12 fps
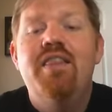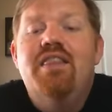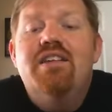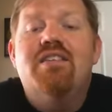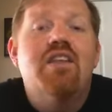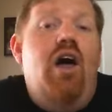
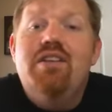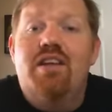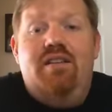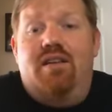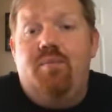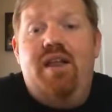This law
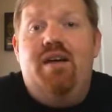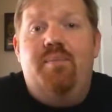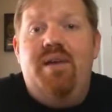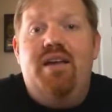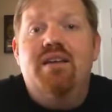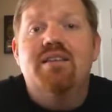doesn't apply to
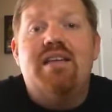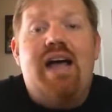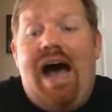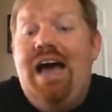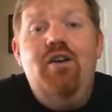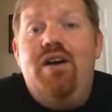me because
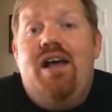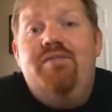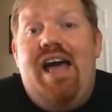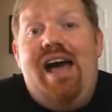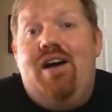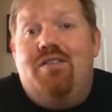I don't
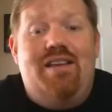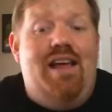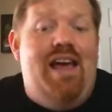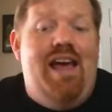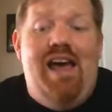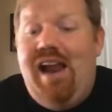have cows
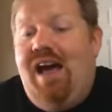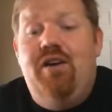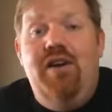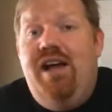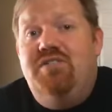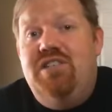and I
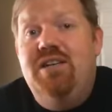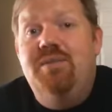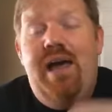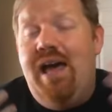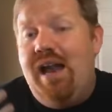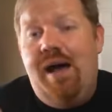don't have
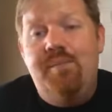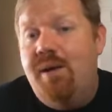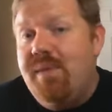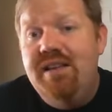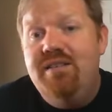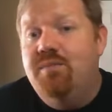sheep, and I'm
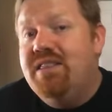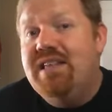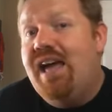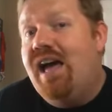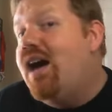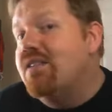not messing with
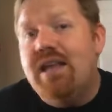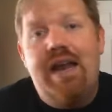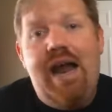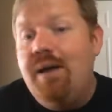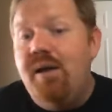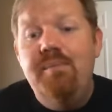the cows
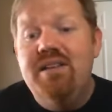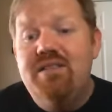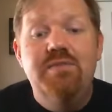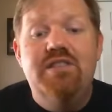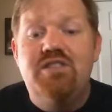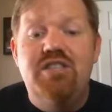and I'm not
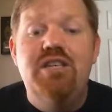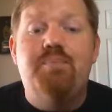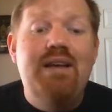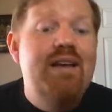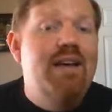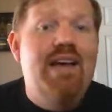messing with the sheep.